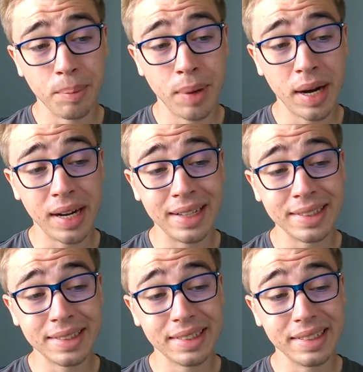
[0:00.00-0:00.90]

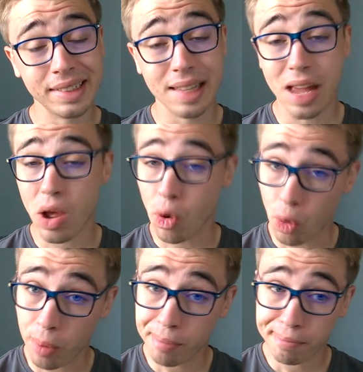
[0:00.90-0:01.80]
But no.